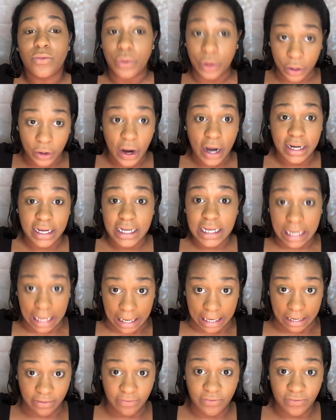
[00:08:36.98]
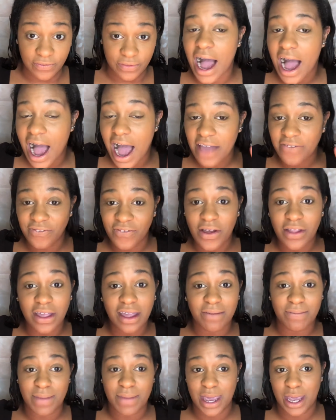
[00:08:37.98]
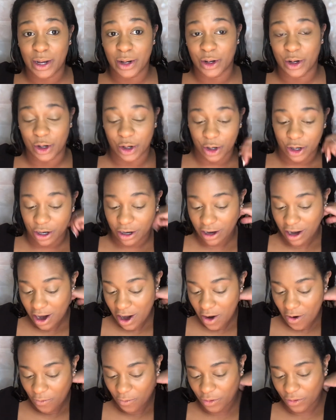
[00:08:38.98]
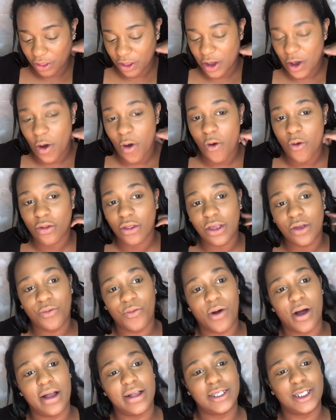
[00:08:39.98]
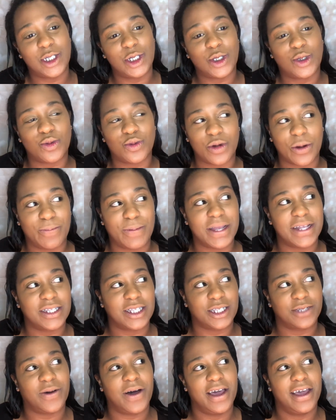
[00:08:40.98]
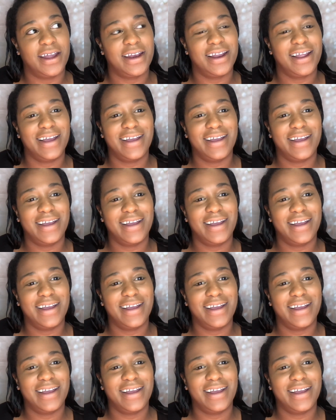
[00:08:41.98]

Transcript: regretting life. I felt like me and her were the only ones dripping sweat.